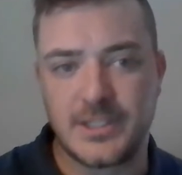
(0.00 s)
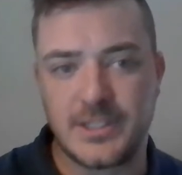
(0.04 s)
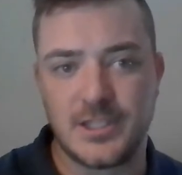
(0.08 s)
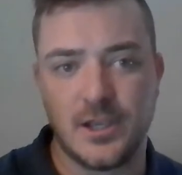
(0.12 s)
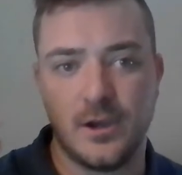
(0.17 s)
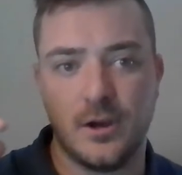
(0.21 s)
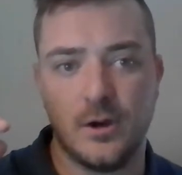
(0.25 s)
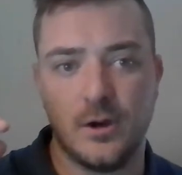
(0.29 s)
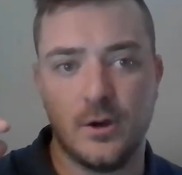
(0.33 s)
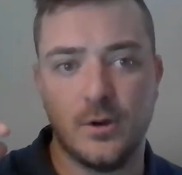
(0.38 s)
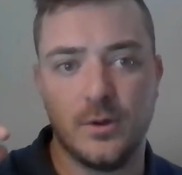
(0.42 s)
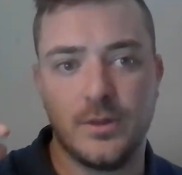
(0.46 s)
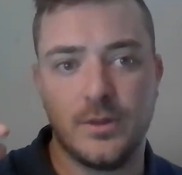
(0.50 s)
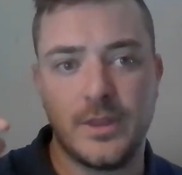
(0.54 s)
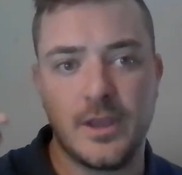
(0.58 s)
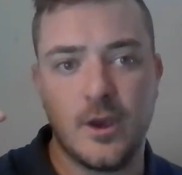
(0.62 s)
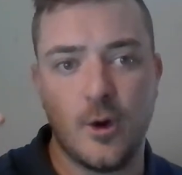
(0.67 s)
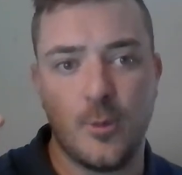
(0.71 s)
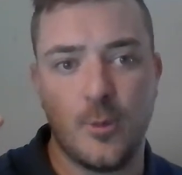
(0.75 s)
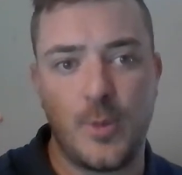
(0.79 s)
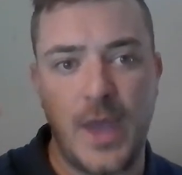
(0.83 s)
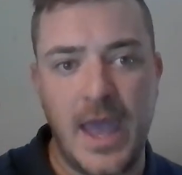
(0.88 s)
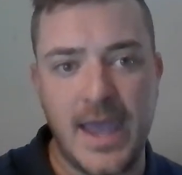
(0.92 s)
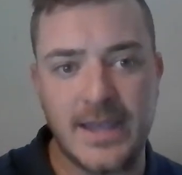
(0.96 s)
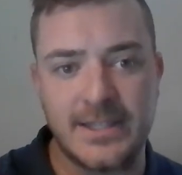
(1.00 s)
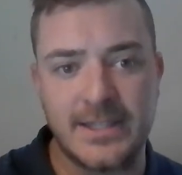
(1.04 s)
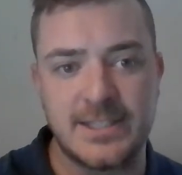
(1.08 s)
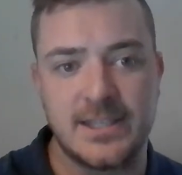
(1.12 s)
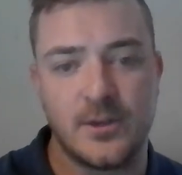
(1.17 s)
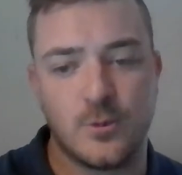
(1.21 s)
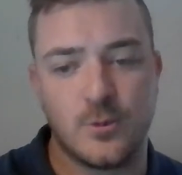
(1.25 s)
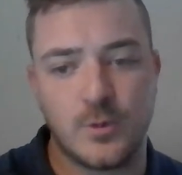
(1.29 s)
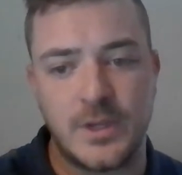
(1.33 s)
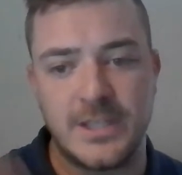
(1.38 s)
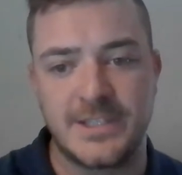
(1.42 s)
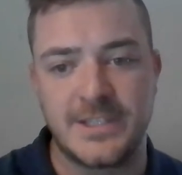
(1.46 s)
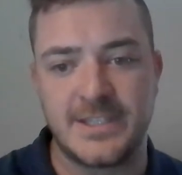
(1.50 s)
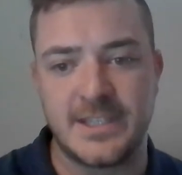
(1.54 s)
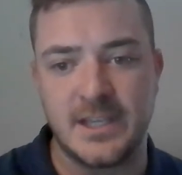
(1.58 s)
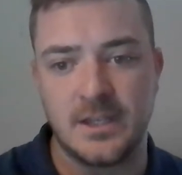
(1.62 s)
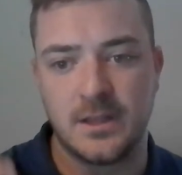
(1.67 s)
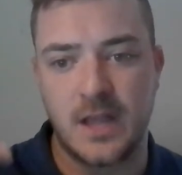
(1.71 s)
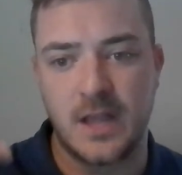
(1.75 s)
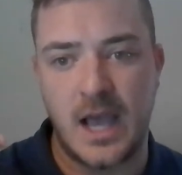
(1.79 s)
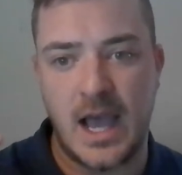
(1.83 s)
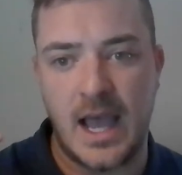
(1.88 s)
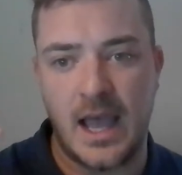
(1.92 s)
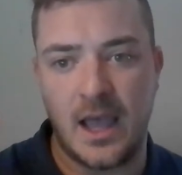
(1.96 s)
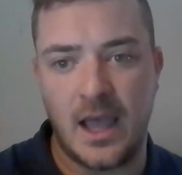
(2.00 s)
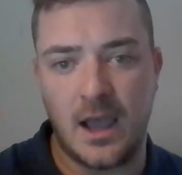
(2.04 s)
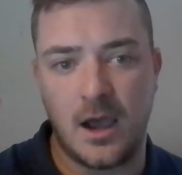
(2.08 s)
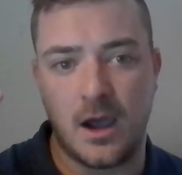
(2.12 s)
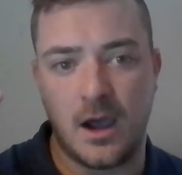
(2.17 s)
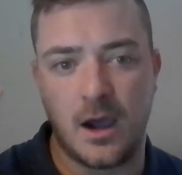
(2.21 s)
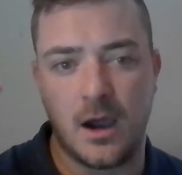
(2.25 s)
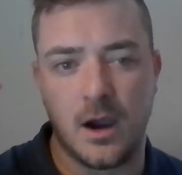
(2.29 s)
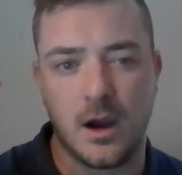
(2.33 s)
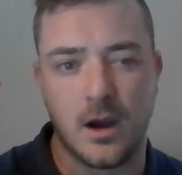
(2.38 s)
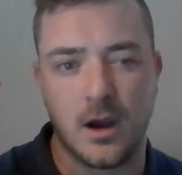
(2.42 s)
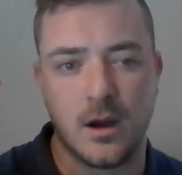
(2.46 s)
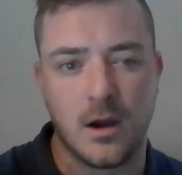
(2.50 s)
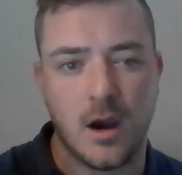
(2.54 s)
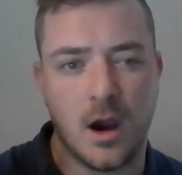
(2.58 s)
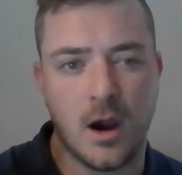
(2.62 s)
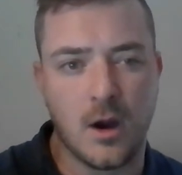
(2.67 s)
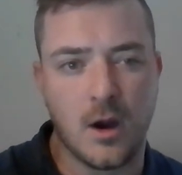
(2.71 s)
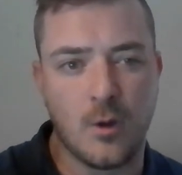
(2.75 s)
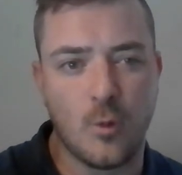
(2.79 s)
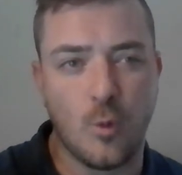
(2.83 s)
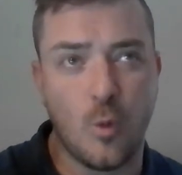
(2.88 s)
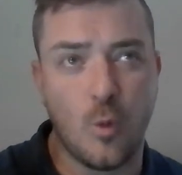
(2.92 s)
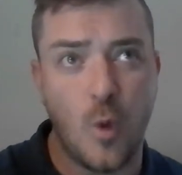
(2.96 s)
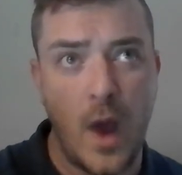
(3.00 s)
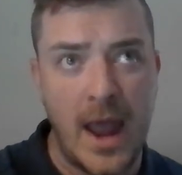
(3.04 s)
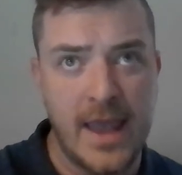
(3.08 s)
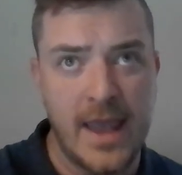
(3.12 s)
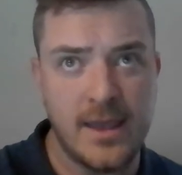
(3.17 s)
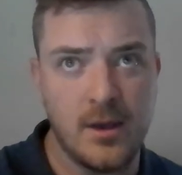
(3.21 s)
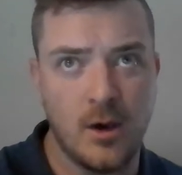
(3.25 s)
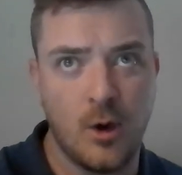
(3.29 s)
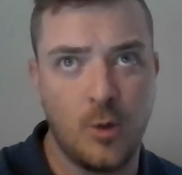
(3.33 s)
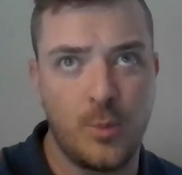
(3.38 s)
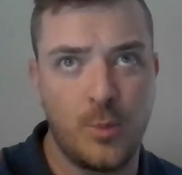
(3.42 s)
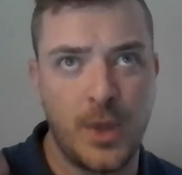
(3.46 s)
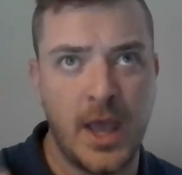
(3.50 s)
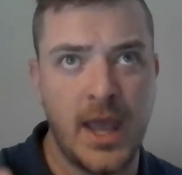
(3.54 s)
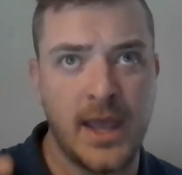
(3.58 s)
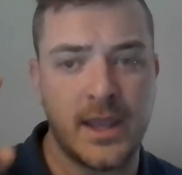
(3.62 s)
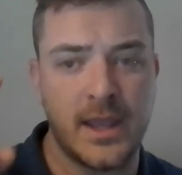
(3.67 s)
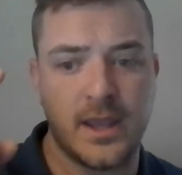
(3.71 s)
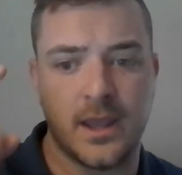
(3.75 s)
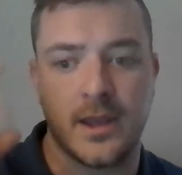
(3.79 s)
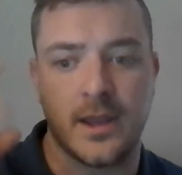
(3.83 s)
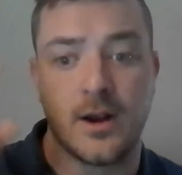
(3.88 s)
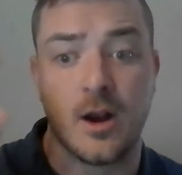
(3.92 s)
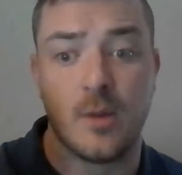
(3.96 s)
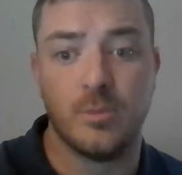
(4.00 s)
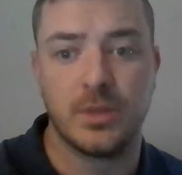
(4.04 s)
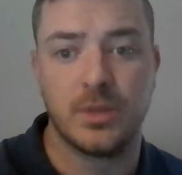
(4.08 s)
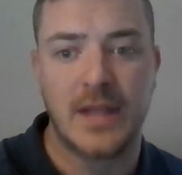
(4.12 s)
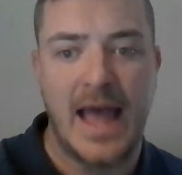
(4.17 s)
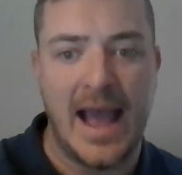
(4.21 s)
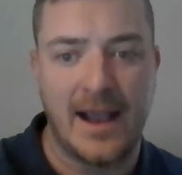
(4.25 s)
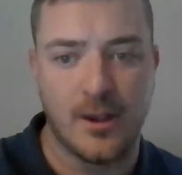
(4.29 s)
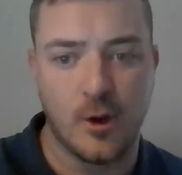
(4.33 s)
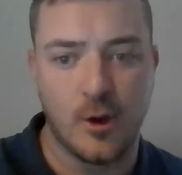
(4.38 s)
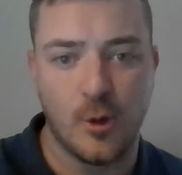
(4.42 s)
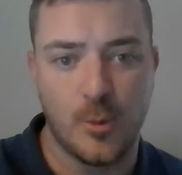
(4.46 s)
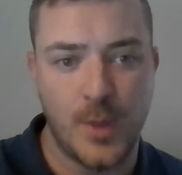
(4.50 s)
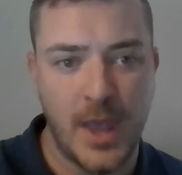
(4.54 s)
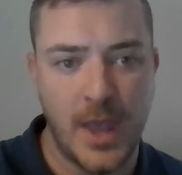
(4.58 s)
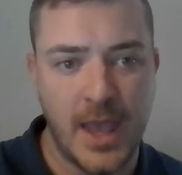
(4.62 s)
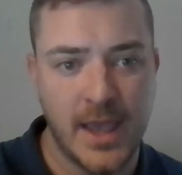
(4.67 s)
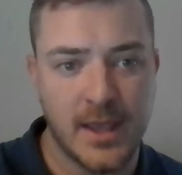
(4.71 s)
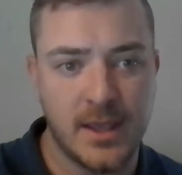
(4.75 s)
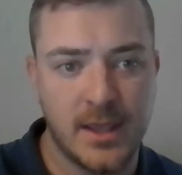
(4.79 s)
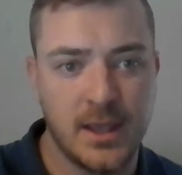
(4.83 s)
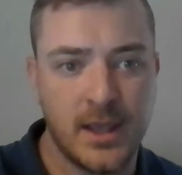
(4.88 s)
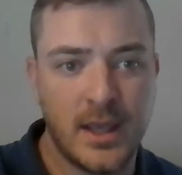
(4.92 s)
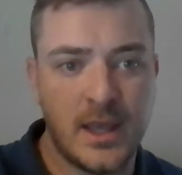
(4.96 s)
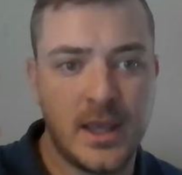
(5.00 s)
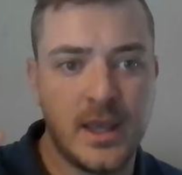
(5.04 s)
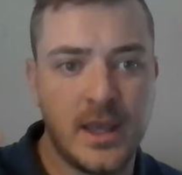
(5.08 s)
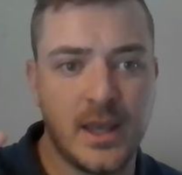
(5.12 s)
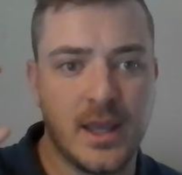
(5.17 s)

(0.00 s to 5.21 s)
So the opaques that we see a lot are white opaque and are black opaque.